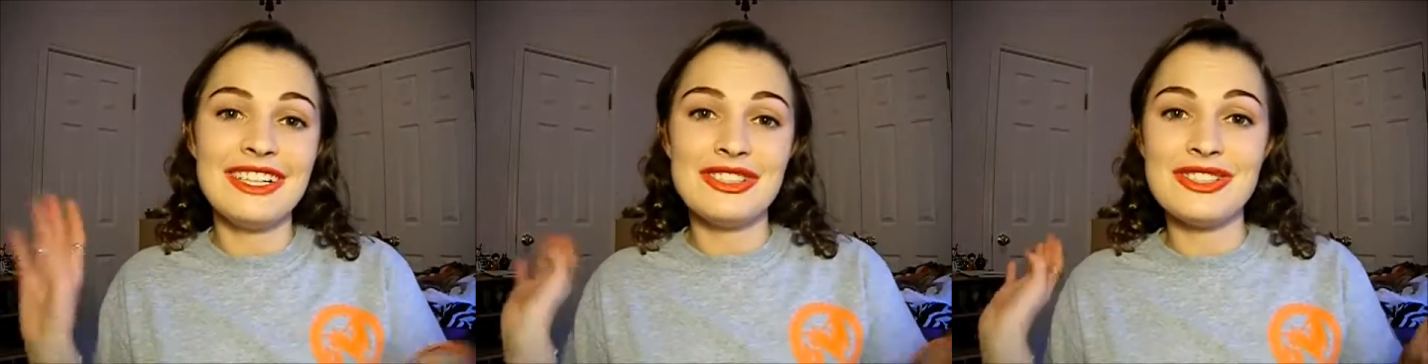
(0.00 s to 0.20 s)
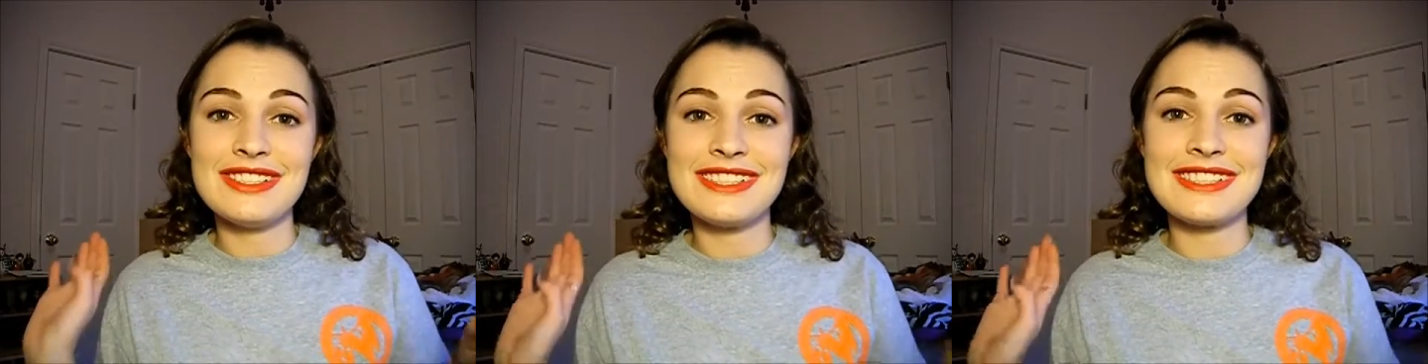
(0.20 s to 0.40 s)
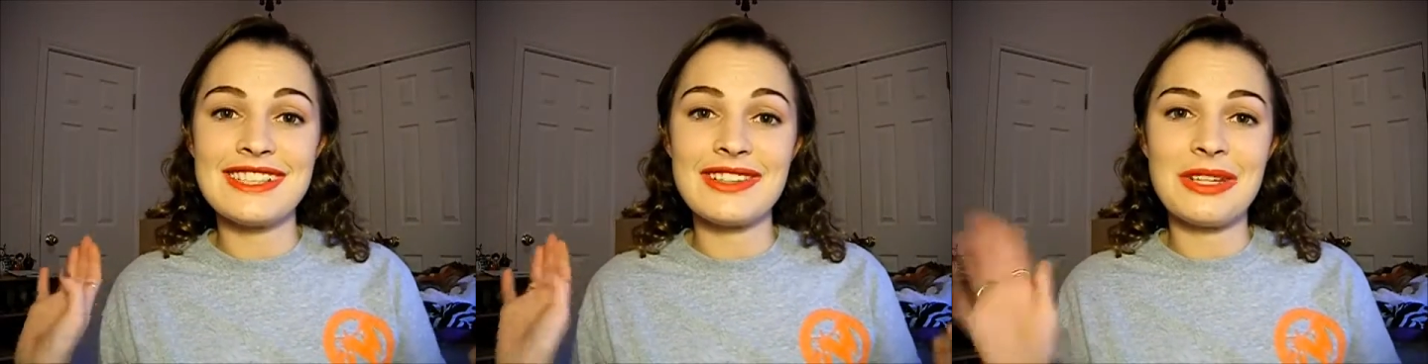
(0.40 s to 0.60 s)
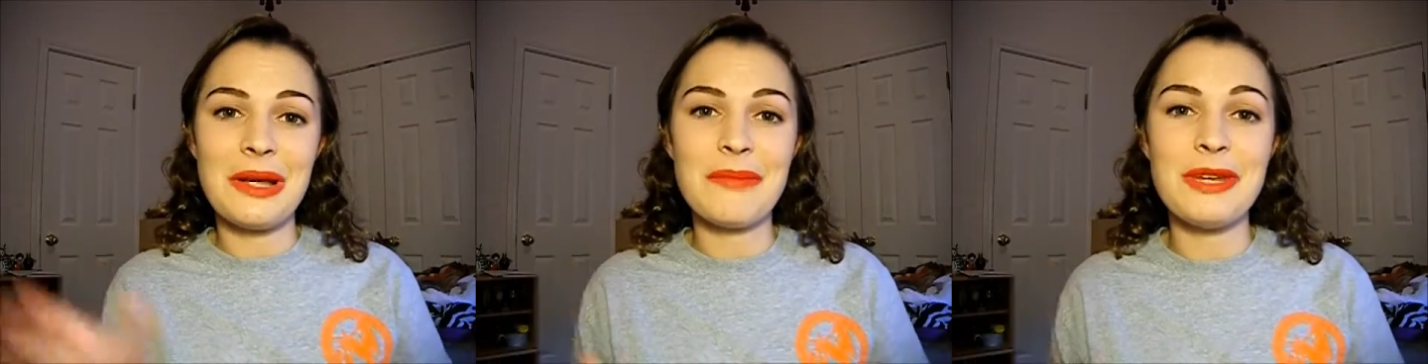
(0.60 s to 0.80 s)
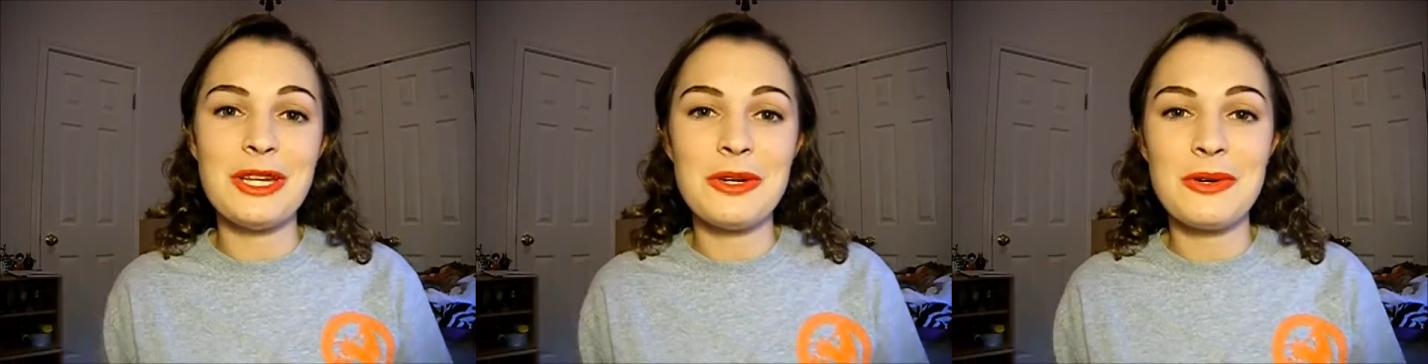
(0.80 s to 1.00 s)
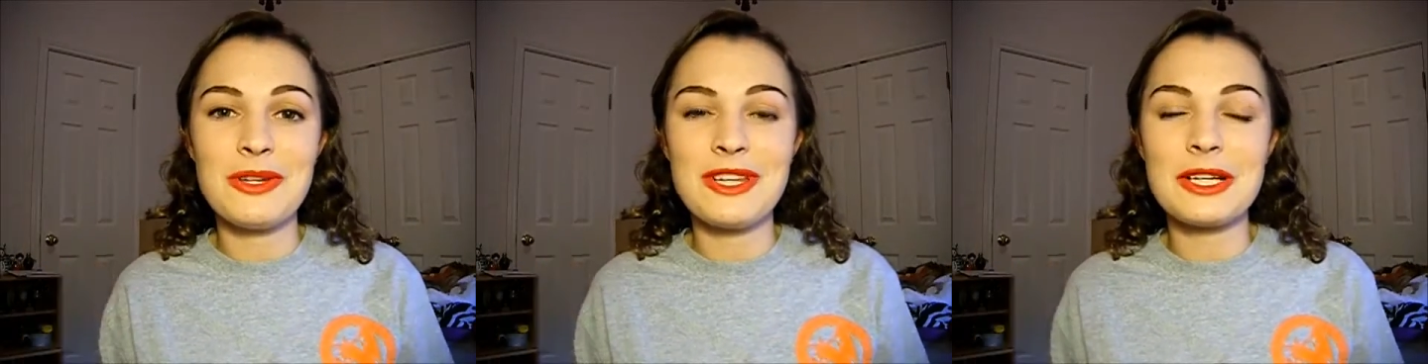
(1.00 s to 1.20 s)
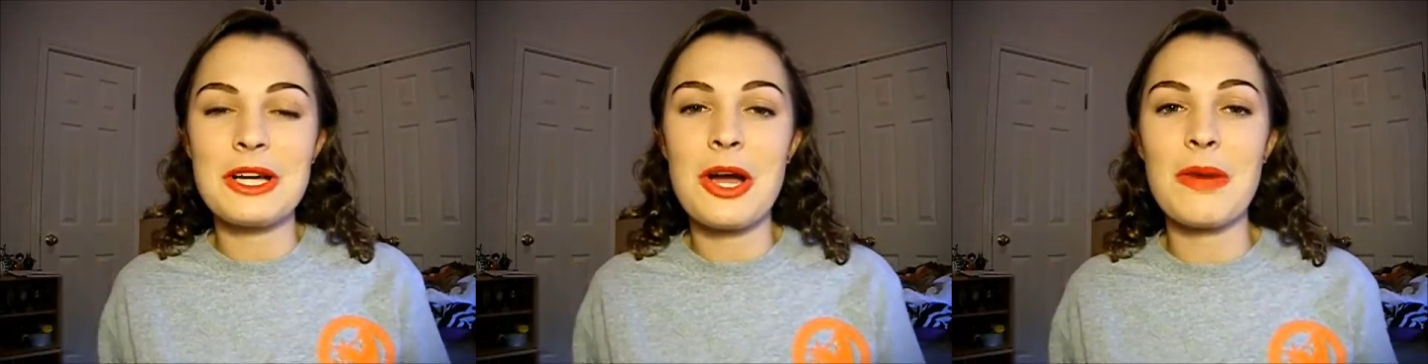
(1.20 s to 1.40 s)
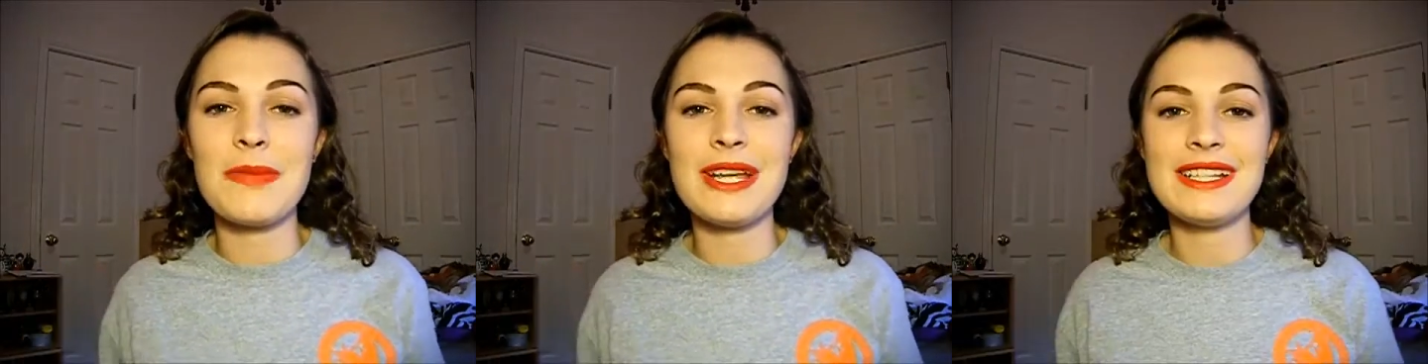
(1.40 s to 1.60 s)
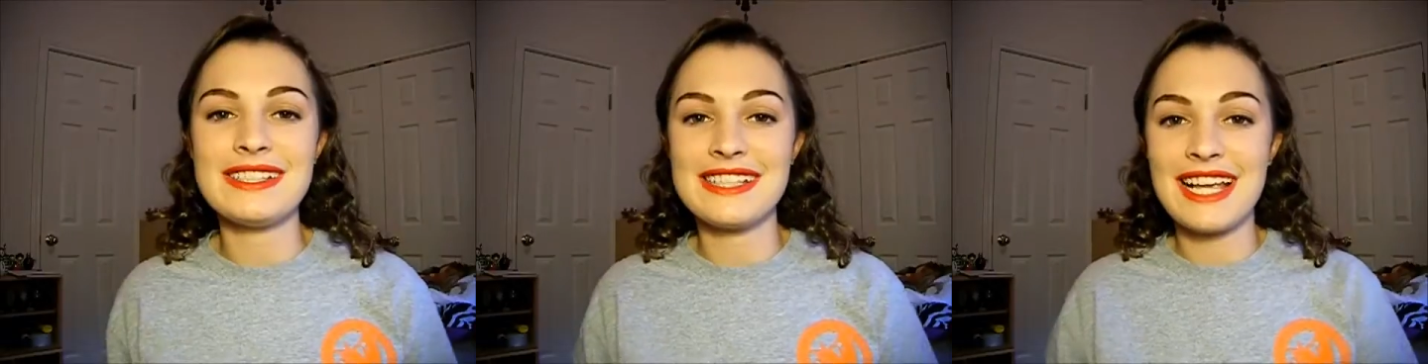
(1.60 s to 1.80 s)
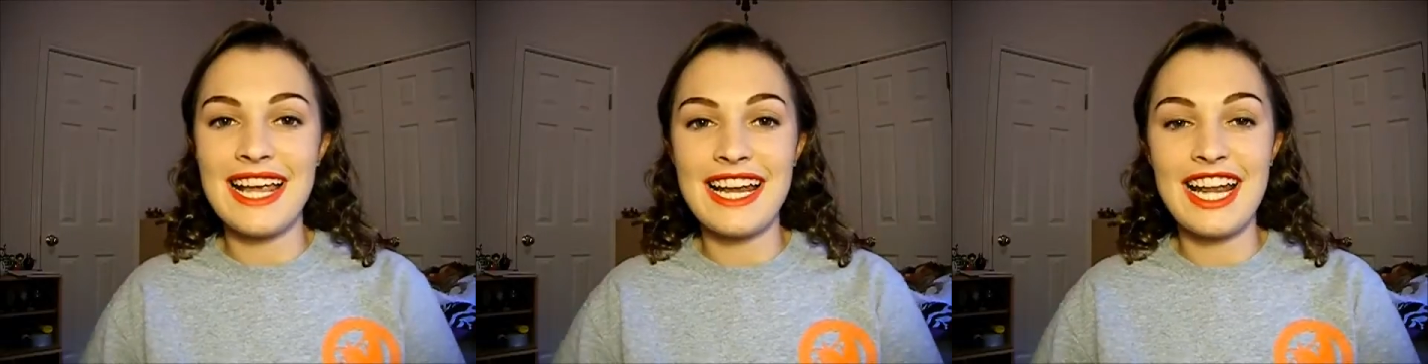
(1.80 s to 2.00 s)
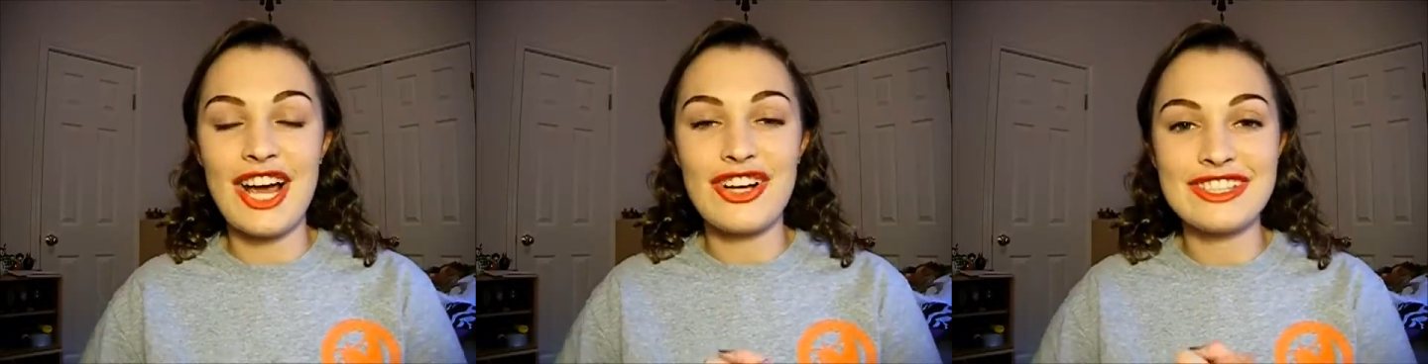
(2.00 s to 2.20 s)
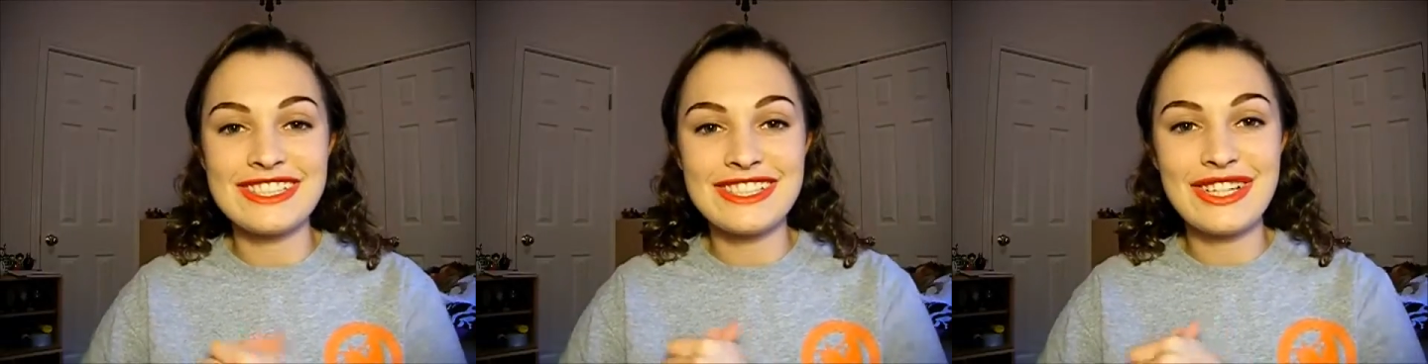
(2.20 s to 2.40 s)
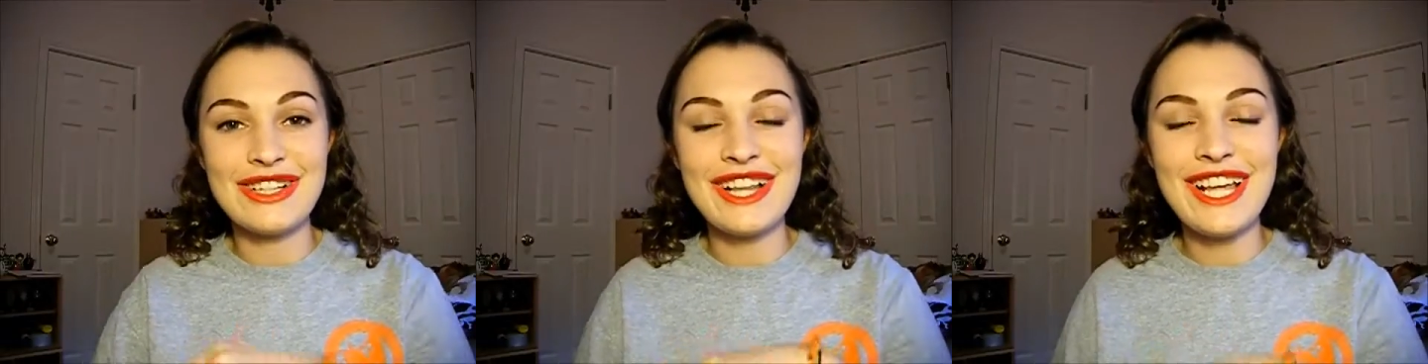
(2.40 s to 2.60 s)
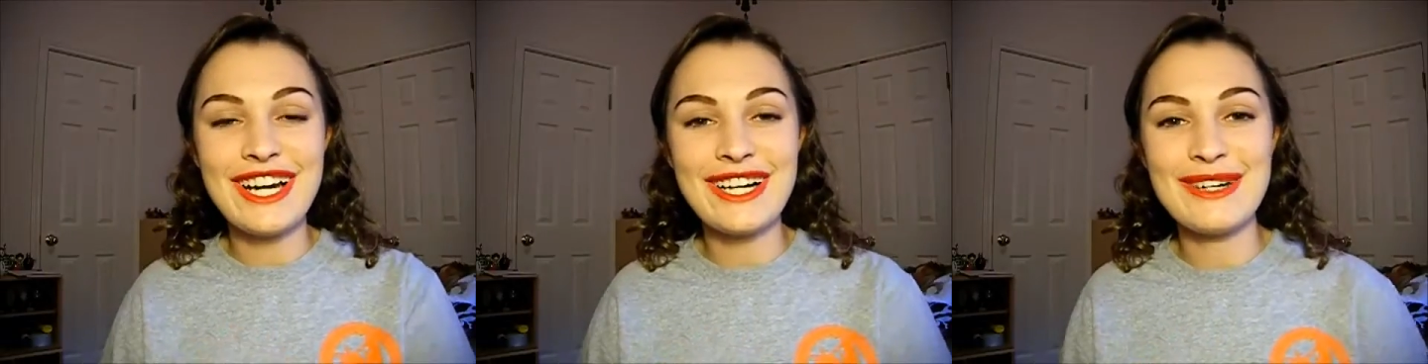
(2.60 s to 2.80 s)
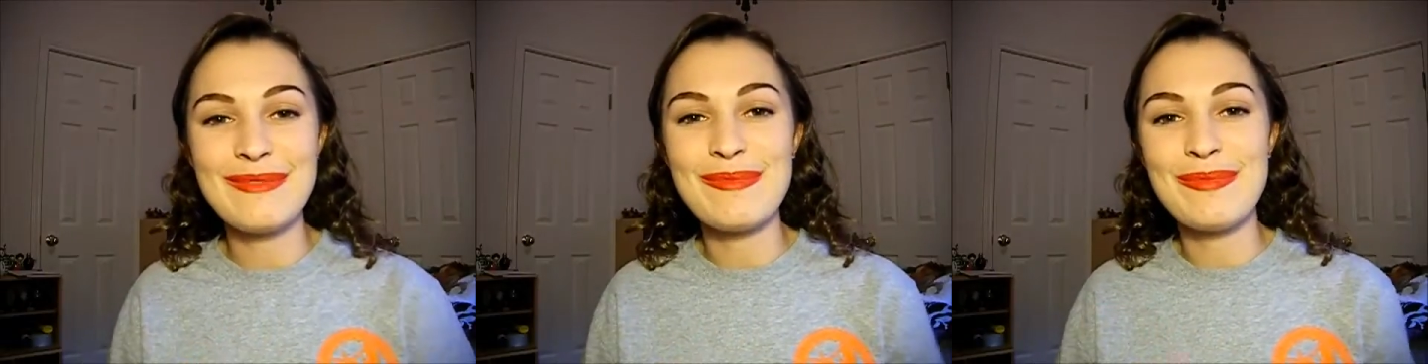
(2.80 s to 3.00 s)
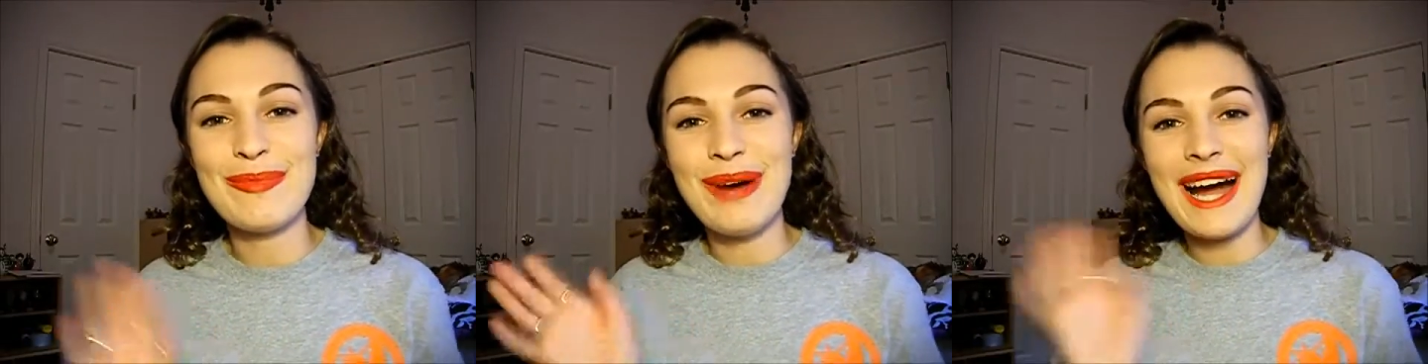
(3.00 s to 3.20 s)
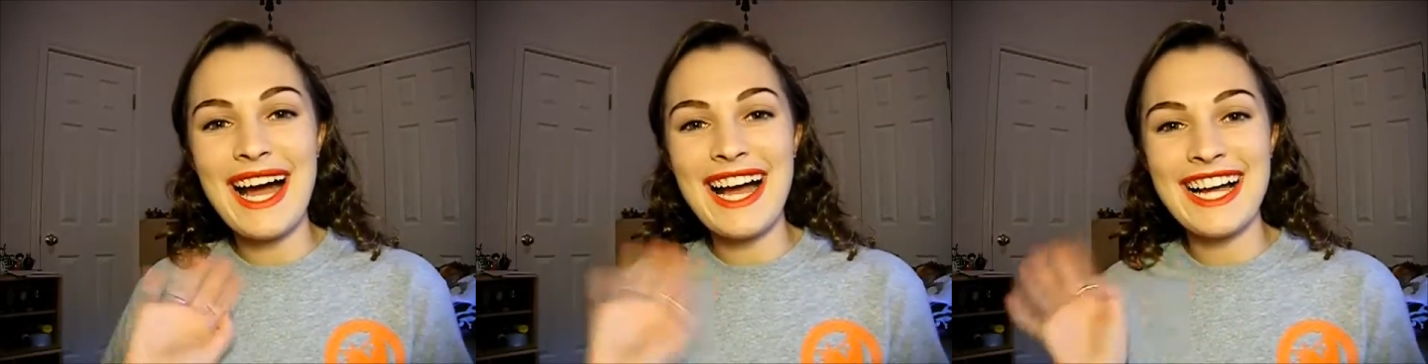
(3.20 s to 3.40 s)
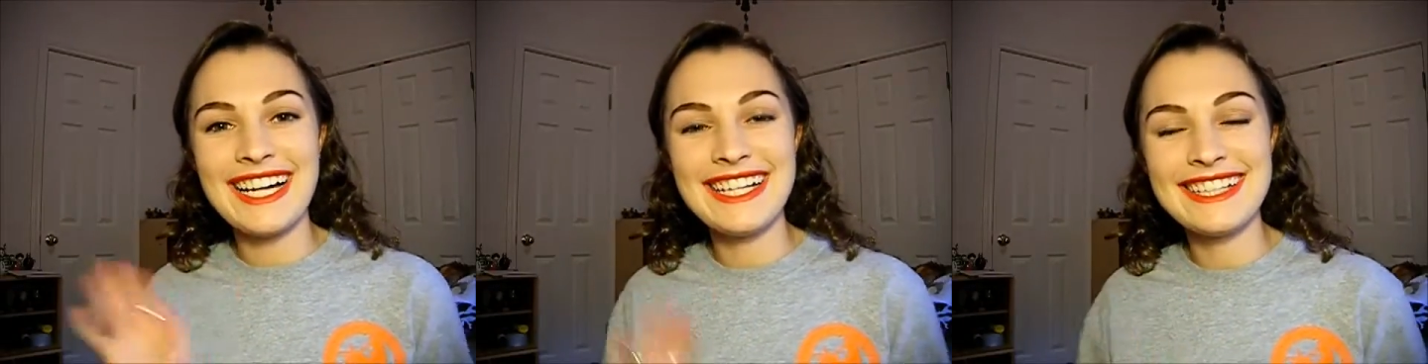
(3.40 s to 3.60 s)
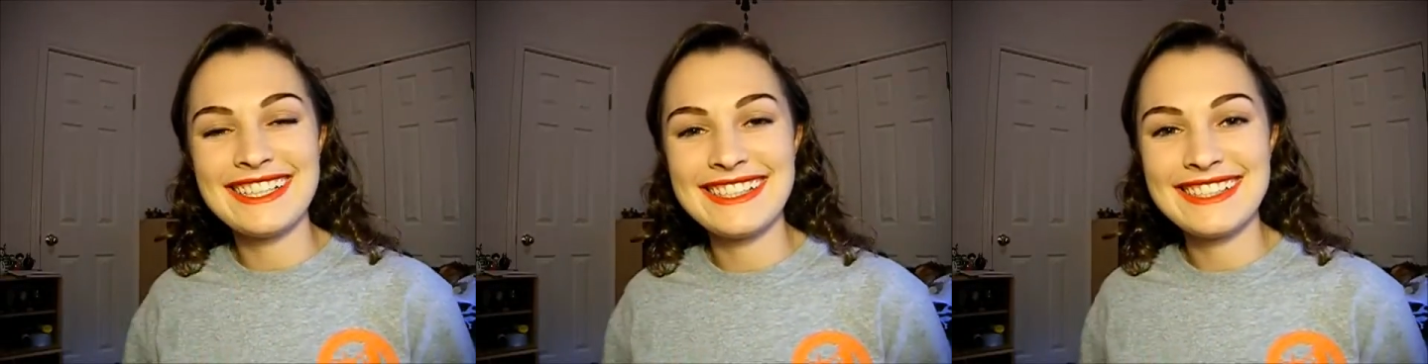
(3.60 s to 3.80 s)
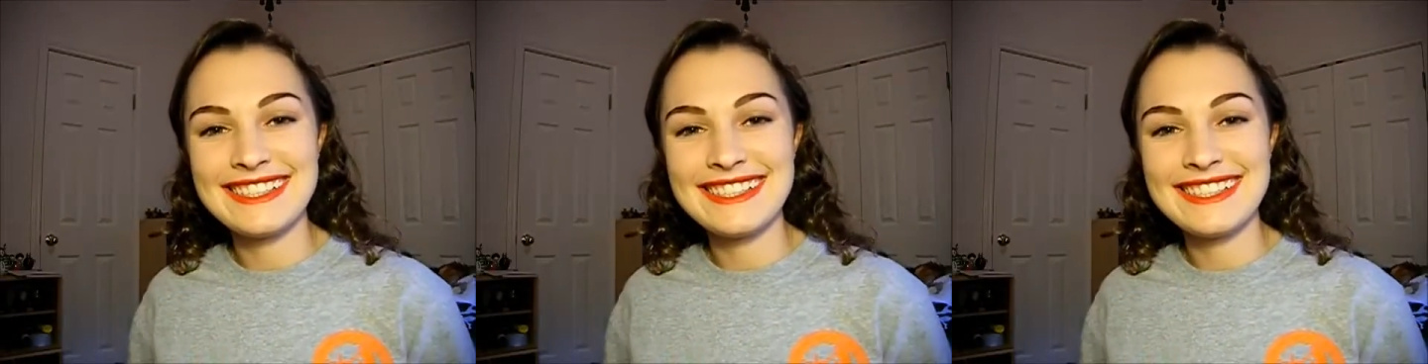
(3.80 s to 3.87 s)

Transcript: Just let me know in the comments and I'll see you later. Bye.